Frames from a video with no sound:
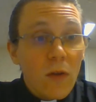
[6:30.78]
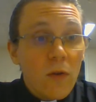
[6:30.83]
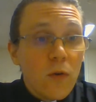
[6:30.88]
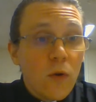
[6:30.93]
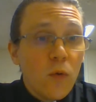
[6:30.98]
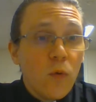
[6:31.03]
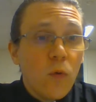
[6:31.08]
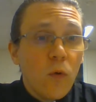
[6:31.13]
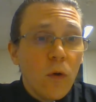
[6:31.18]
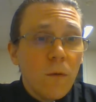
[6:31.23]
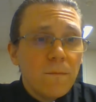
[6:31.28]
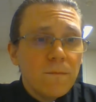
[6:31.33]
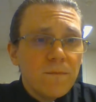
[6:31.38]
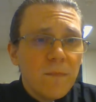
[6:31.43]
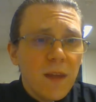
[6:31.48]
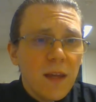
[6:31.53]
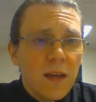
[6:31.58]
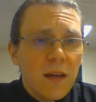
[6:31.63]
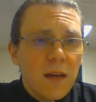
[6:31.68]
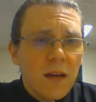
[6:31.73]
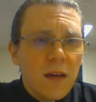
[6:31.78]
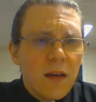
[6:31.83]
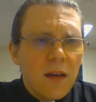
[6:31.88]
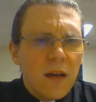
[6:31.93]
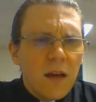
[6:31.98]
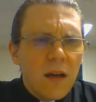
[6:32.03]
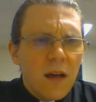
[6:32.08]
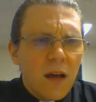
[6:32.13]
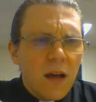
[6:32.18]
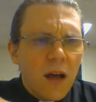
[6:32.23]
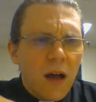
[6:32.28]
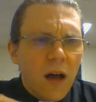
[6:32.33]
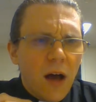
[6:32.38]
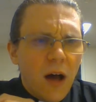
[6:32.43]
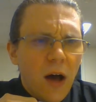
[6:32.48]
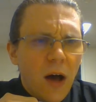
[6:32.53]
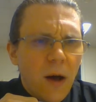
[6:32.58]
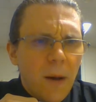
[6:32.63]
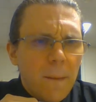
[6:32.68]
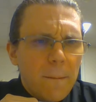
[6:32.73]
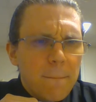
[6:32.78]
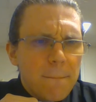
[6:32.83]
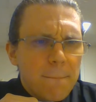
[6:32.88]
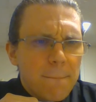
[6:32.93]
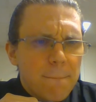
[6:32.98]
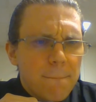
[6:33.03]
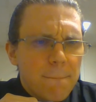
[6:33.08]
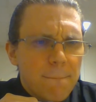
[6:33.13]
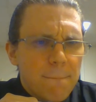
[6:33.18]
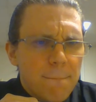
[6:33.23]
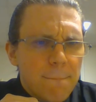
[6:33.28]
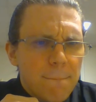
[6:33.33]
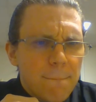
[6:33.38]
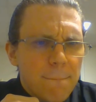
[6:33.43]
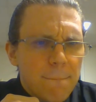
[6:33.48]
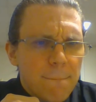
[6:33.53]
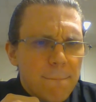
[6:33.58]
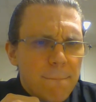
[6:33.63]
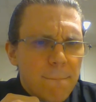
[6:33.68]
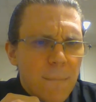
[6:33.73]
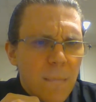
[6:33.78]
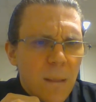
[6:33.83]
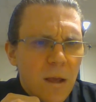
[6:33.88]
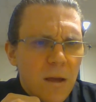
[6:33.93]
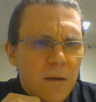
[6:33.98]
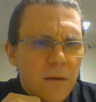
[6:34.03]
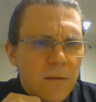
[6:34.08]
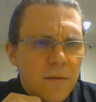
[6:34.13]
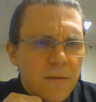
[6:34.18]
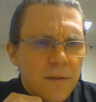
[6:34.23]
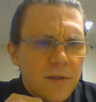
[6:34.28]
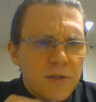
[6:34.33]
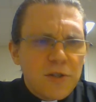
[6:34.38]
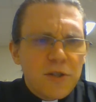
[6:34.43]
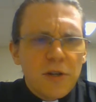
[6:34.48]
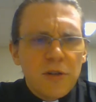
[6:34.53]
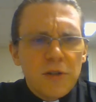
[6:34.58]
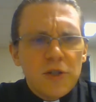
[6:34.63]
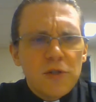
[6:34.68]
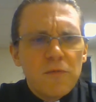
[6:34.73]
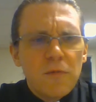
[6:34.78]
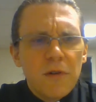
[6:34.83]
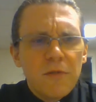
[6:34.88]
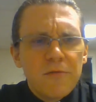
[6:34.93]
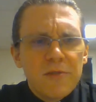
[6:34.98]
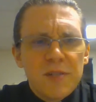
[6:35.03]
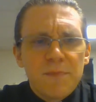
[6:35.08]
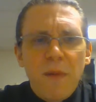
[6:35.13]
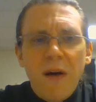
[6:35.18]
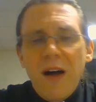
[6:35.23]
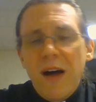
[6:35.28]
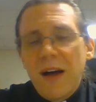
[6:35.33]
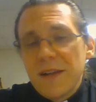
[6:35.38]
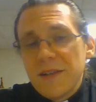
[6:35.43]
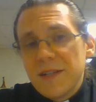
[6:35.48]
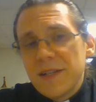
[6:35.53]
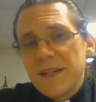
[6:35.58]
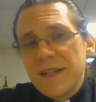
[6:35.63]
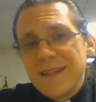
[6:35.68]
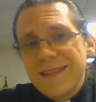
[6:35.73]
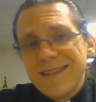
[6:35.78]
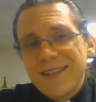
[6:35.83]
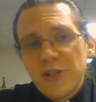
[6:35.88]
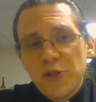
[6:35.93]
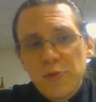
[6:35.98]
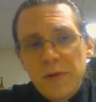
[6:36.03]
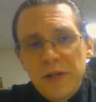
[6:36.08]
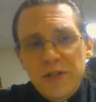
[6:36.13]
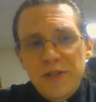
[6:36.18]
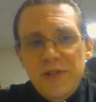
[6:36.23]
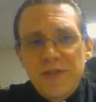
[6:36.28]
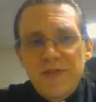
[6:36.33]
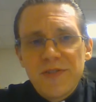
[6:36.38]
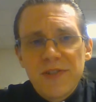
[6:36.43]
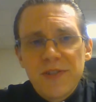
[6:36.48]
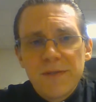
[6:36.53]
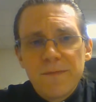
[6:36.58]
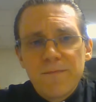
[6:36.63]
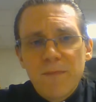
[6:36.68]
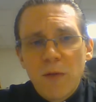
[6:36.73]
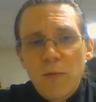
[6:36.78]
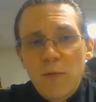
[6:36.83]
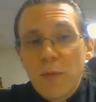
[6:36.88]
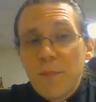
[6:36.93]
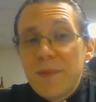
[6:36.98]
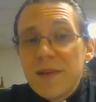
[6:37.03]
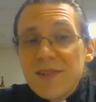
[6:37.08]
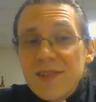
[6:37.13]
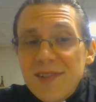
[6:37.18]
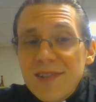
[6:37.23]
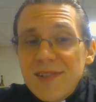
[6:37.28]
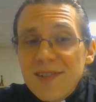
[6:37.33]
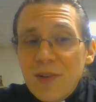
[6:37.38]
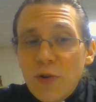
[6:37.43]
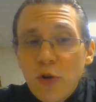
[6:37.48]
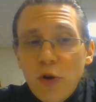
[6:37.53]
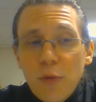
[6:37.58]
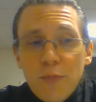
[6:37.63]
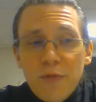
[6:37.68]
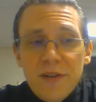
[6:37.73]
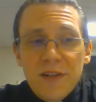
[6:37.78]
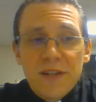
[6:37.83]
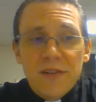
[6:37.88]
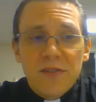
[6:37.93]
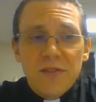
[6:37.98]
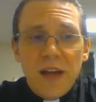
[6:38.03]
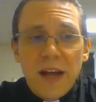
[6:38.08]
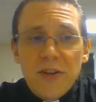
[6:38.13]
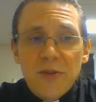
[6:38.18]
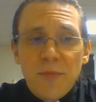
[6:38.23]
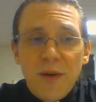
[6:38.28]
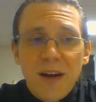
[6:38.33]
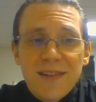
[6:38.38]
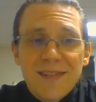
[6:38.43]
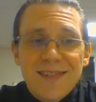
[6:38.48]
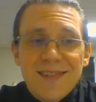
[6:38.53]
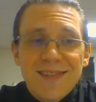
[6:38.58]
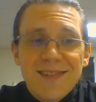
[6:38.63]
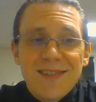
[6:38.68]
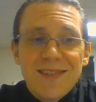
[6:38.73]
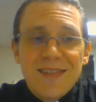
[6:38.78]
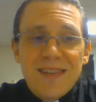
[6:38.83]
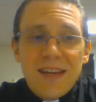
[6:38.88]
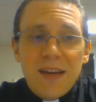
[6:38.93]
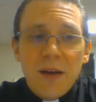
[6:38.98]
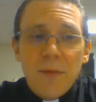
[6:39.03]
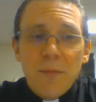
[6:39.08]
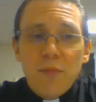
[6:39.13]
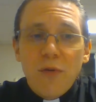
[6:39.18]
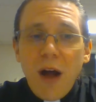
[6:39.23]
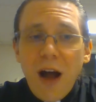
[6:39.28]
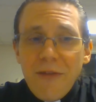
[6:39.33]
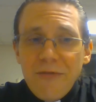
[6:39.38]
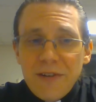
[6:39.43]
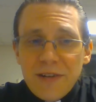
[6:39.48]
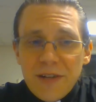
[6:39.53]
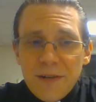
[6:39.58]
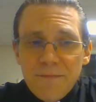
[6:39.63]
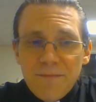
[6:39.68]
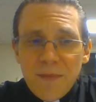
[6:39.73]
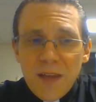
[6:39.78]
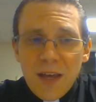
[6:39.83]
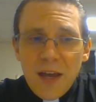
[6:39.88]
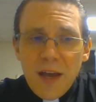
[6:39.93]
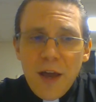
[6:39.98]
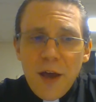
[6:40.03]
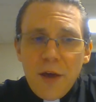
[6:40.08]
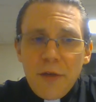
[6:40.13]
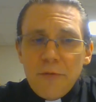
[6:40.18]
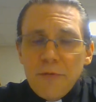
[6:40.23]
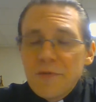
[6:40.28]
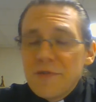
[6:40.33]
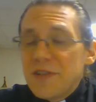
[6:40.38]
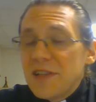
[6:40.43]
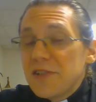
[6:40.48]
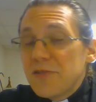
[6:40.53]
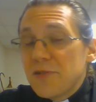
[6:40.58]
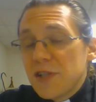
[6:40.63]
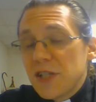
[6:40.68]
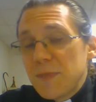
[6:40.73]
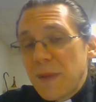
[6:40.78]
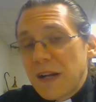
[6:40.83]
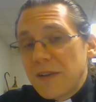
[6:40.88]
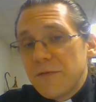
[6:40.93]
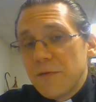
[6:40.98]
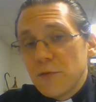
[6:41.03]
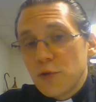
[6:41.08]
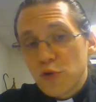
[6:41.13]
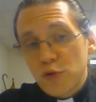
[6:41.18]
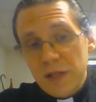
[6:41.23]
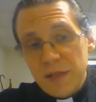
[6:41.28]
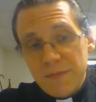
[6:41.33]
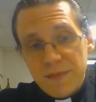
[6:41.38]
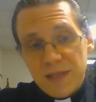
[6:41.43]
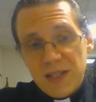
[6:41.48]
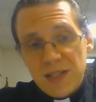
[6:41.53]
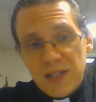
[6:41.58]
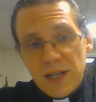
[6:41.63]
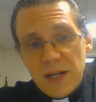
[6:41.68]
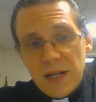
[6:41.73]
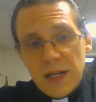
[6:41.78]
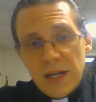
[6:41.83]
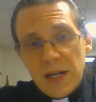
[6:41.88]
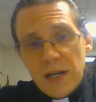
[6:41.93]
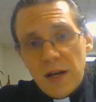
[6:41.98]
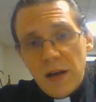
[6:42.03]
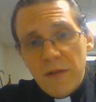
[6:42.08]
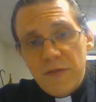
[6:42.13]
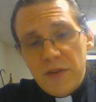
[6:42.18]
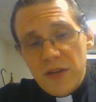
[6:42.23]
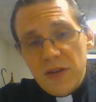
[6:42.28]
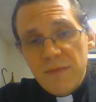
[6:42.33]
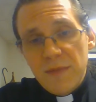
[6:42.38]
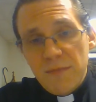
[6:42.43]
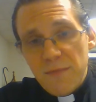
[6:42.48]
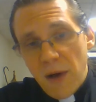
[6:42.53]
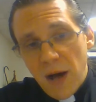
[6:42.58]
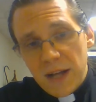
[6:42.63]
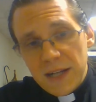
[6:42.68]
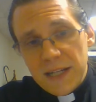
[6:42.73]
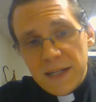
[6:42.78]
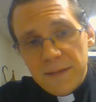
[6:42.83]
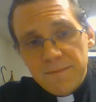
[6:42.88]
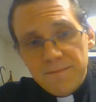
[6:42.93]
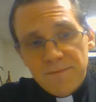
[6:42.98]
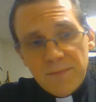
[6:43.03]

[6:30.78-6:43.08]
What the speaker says: cool. Um, the church will respond in situations where business and corporate enterprises seek profit through disrespectful treatment of the human body.